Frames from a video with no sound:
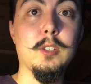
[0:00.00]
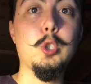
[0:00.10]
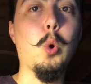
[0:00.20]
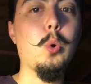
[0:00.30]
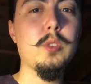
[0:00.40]

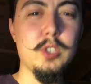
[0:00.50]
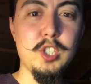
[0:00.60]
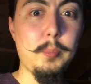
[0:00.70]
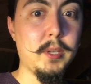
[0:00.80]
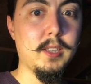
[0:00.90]
tore the
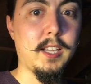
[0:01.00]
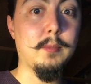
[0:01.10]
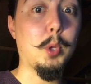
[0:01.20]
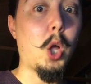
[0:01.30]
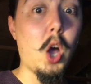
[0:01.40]
shipping
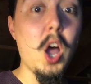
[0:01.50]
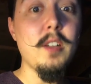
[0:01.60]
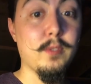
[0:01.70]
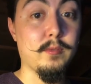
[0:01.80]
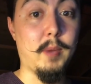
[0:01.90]
label
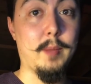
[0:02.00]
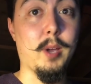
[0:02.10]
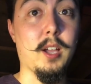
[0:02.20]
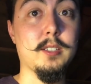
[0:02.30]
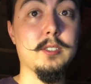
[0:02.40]
off of my
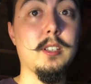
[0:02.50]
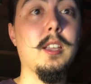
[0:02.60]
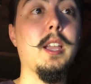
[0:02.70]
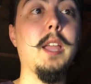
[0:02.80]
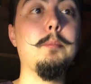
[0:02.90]
box,
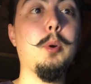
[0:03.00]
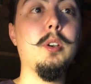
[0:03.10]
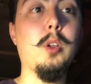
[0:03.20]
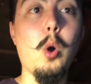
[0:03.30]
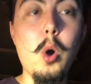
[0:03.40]
and put
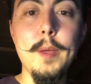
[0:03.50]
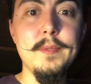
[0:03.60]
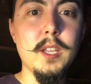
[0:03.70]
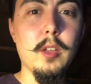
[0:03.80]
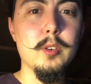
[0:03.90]
it on
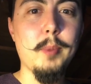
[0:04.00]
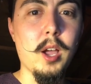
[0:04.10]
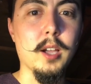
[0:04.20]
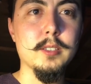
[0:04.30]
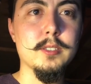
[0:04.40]
the other
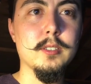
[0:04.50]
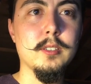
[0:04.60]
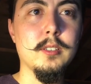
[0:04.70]
box?